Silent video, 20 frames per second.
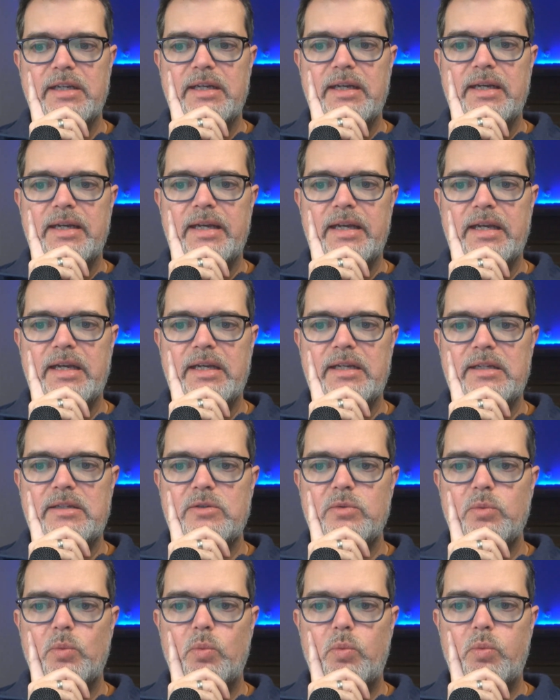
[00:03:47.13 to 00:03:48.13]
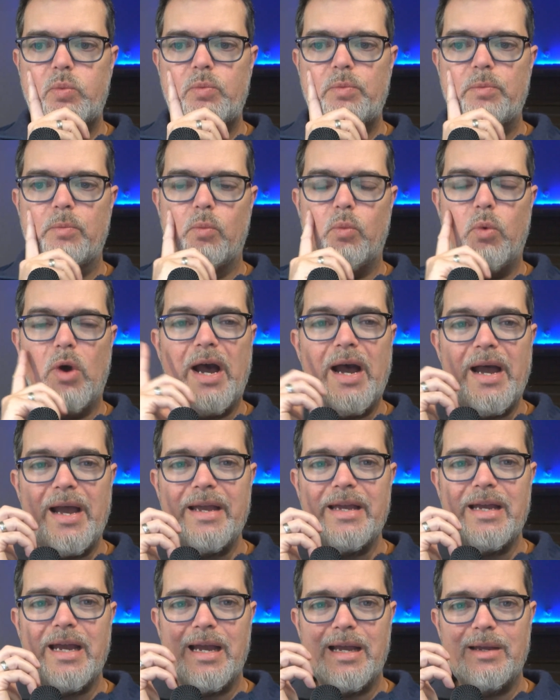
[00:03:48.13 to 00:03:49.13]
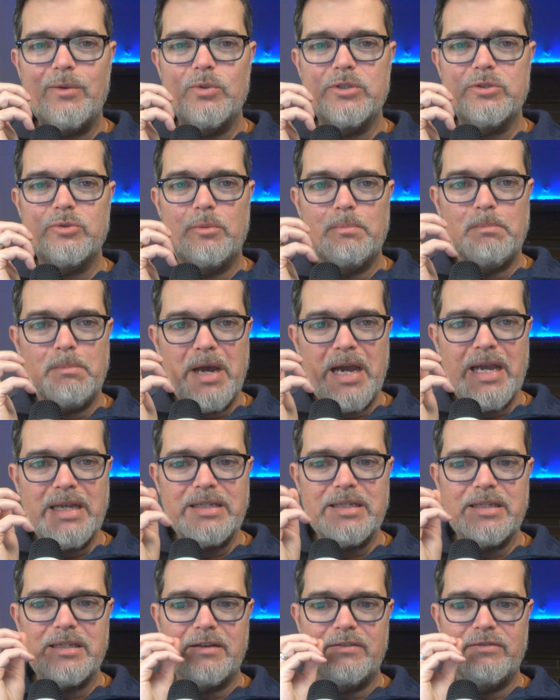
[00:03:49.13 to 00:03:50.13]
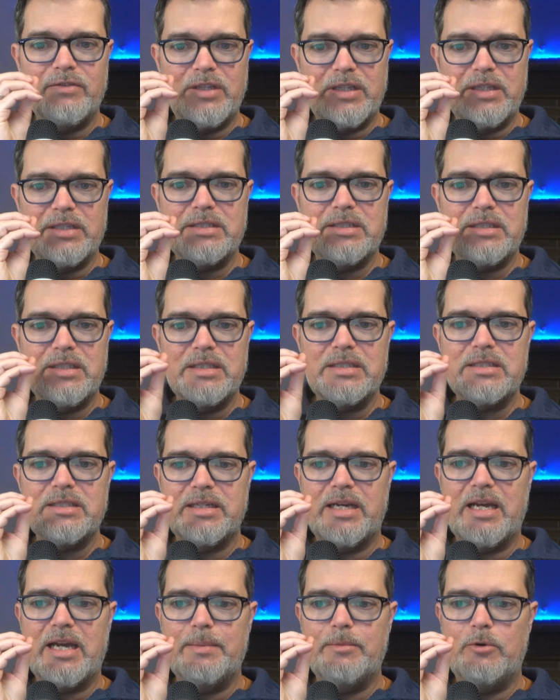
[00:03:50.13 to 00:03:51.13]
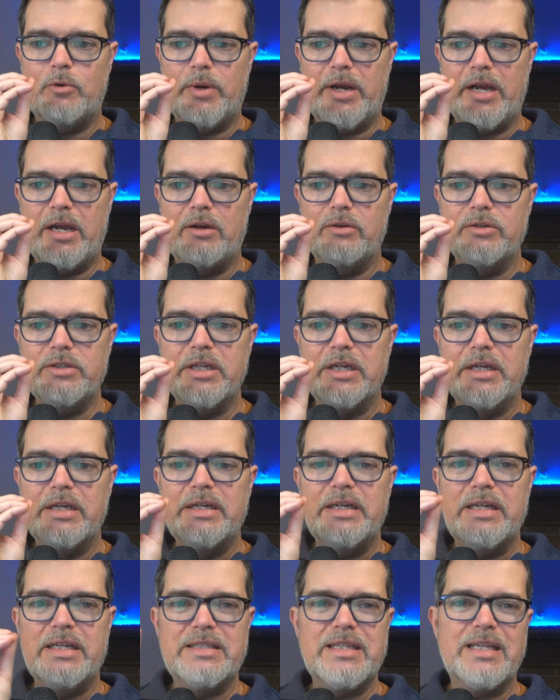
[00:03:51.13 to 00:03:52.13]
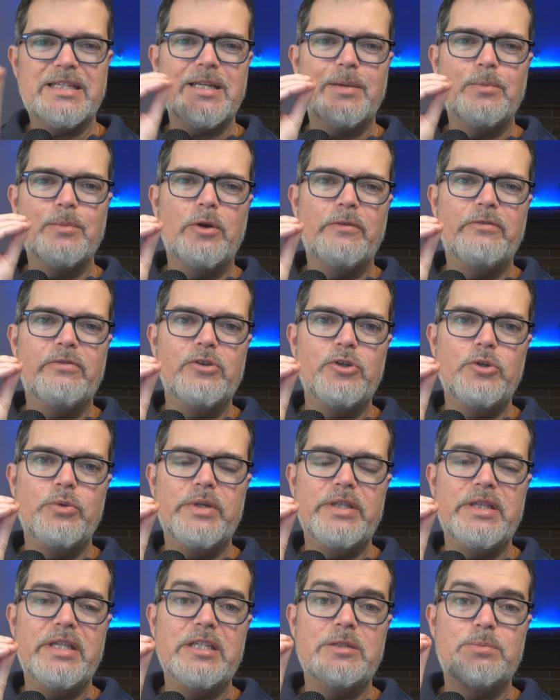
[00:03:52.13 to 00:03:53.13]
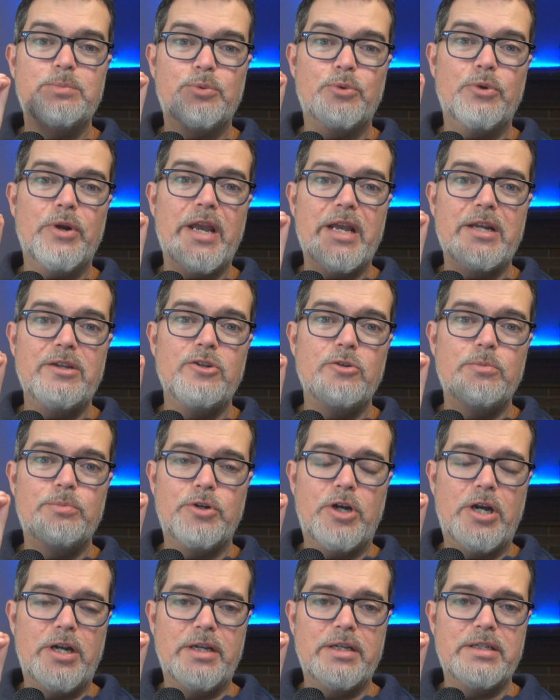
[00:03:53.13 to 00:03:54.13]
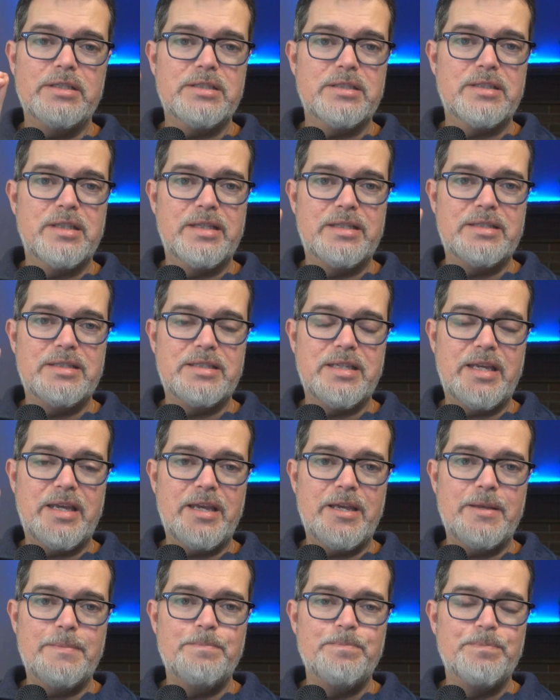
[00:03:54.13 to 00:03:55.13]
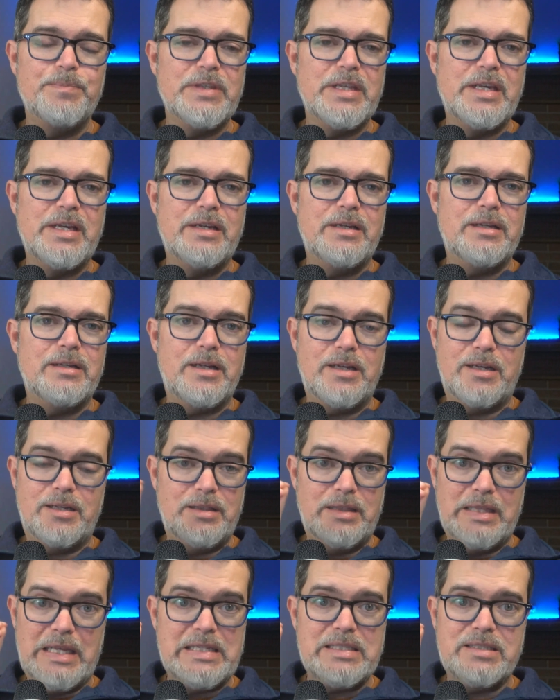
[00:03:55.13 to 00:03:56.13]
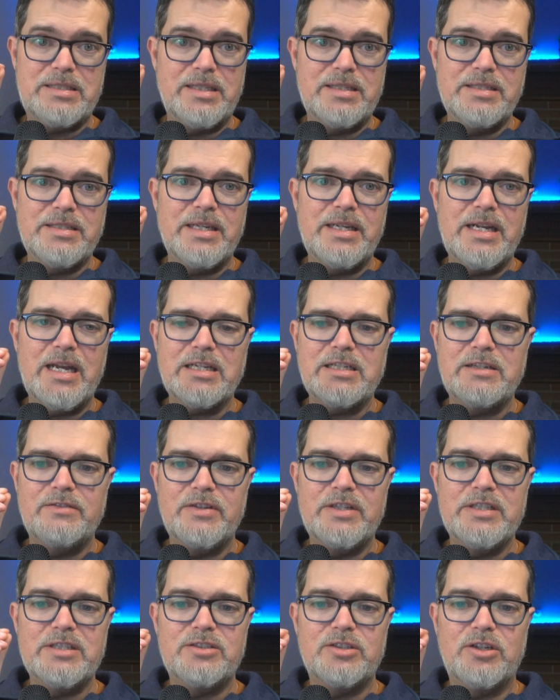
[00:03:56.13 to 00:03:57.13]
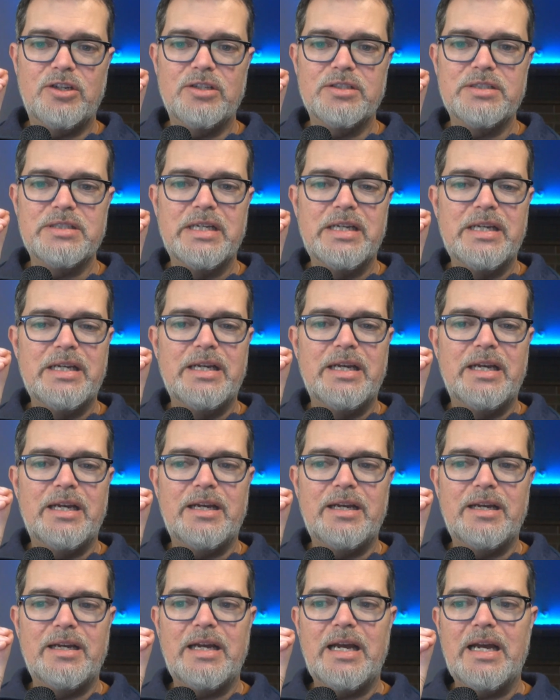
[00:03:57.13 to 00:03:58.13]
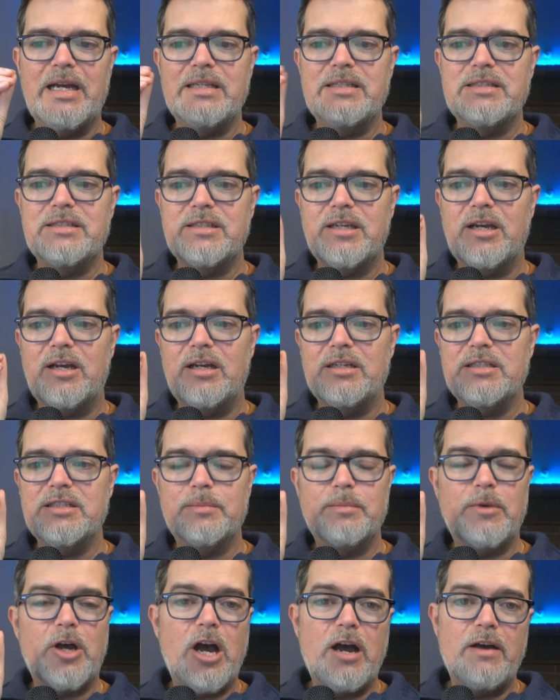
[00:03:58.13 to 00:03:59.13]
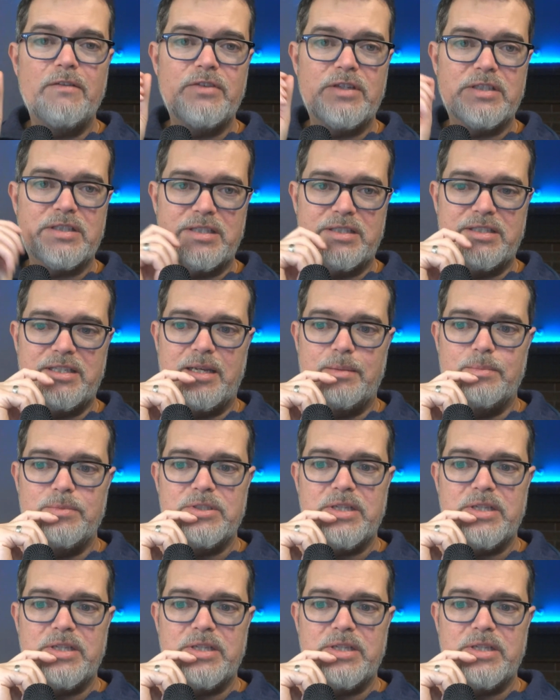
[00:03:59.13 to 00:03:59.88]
And why I was reminded of this time around is as I'm reviewing these brand new products that say less than 10 active installs, I saw some obvious attempts